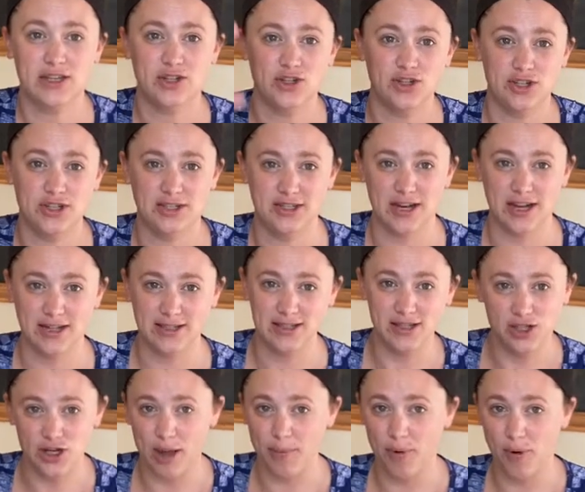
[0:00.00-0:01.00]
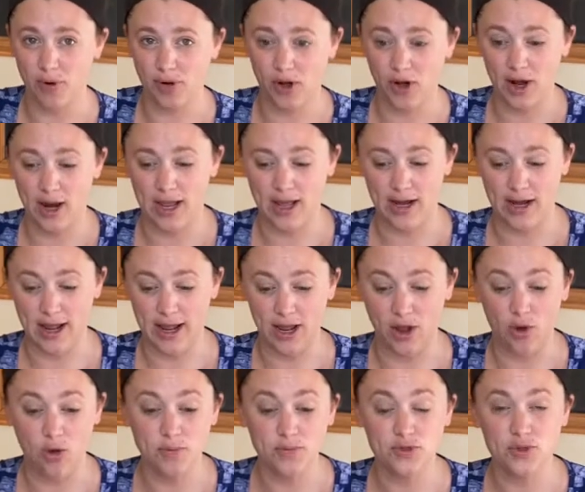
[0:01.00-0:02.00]
She's an Etsy shop owner and a
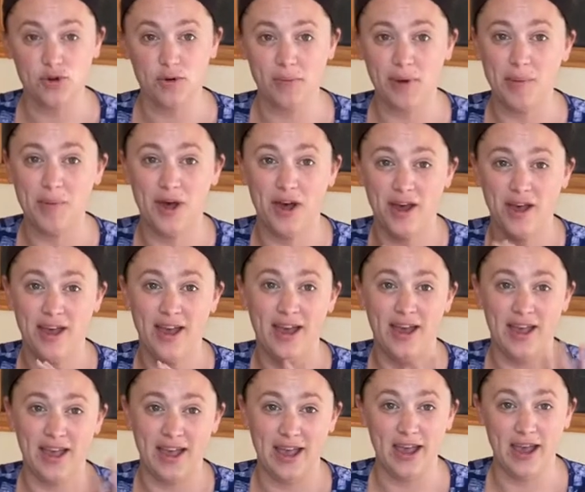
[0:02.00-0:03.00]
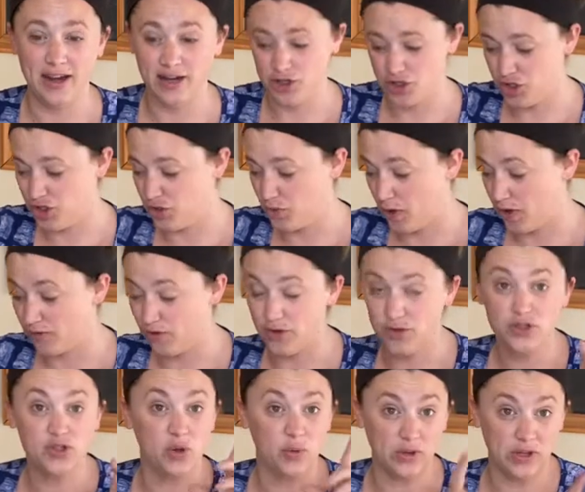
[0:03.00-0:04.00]
homeschool mama, and she's wonderful.
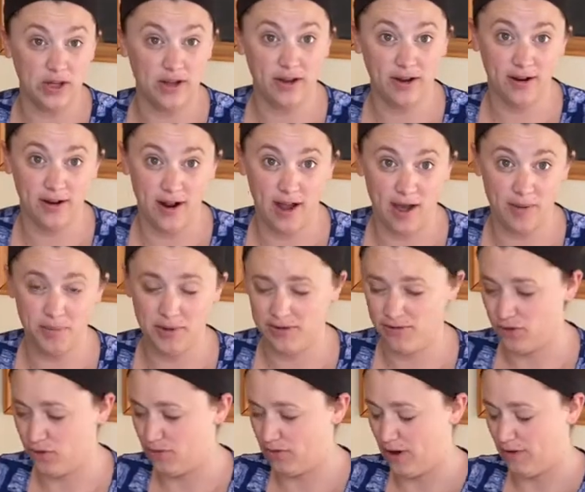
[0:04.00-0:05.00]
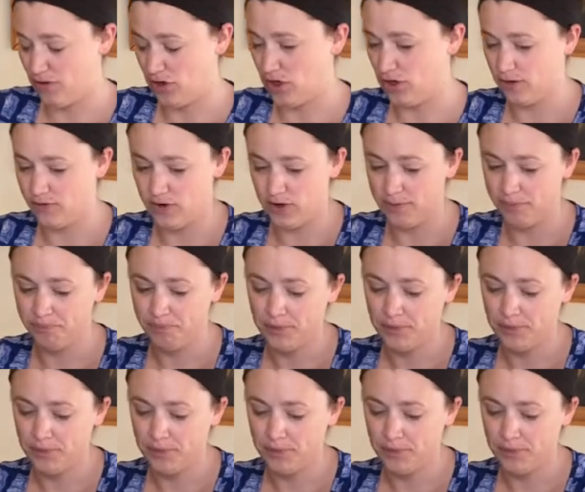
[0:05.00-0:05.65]
So look her up if you've never heard of her.